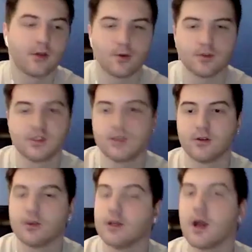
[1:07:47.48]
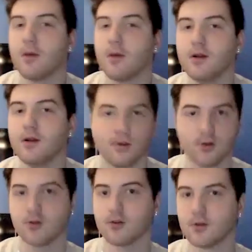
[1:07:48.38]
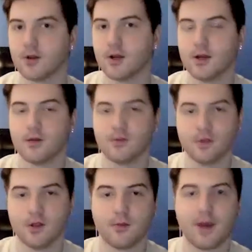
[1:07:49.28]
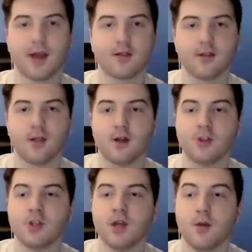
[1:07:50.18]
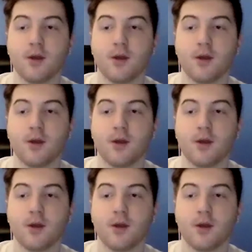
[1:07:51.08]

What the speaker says: was either you got money or pack the lunch. But in